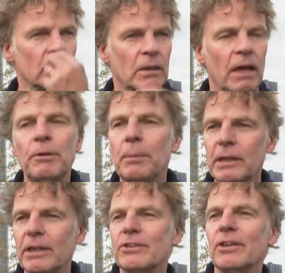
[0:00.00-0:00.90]
Every
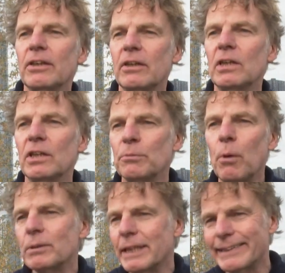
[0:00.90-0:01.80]
building is a, is a
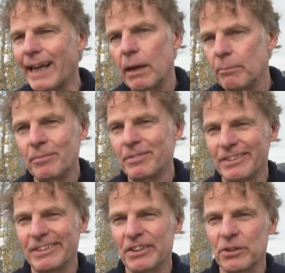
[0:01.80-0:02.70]
moment in time.
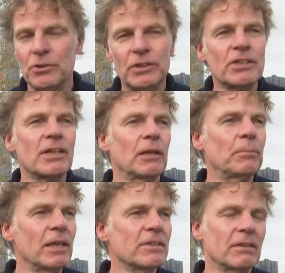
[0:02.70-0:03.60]
So this
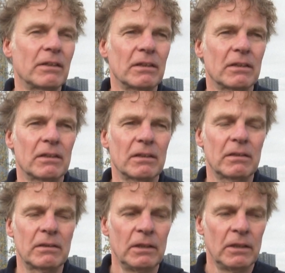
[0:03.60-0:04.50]
celebrates, I think, uh,
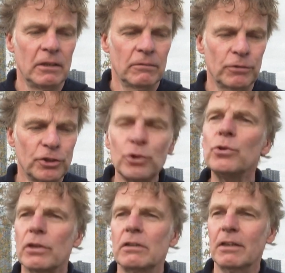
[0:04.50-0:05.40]
for
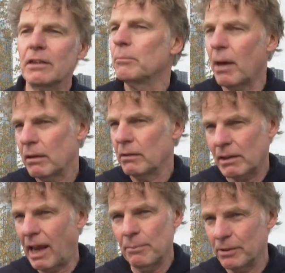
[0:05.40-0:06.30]
sure the, clima the
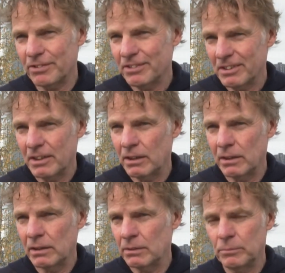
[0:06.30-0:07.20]
climate.
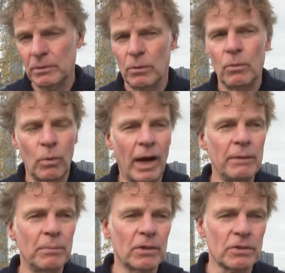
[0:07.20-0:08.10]
Um, why?
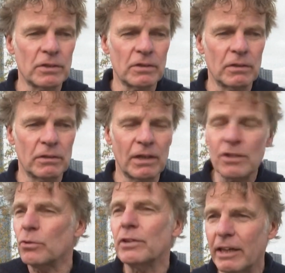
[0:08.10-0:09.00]
Because it's the uh,
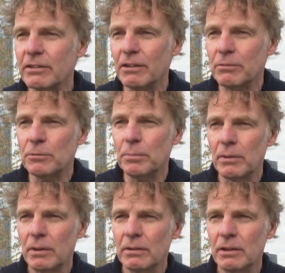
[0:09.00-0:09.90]
raison d'être of this,
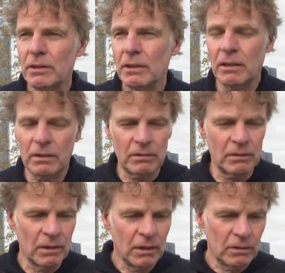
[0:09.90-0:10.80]
this that
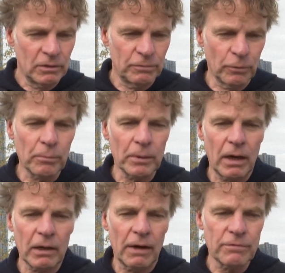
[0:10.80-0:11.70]
the, the former
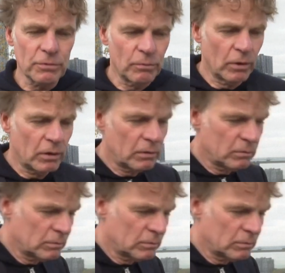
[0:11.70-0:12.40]
archives were